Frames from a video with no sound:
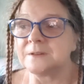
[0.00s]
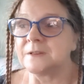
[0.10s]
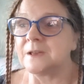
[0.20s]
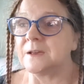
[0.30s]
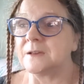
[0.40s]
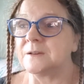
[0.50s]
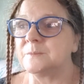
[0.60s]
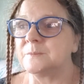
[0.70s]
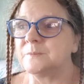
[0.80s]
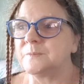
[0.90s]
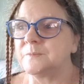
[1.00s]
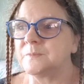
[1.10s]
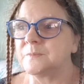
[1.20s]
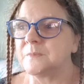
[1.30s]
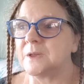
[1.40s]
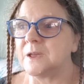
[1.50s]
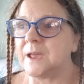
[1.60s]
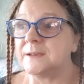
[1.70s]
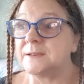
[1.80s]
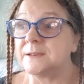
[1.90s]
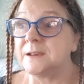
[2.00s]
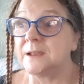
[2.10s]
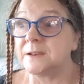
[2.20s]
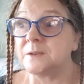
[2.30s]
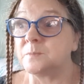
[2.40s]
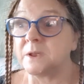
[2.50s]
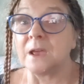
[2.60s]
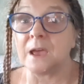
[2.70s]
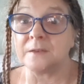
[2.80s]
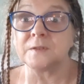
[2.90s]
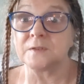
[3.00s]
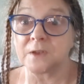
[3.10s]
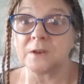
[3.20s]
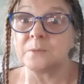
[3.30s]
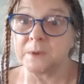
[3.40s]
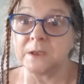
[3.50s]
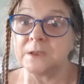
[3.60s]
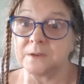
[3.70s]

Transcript: Um, and let it be as it's going to be.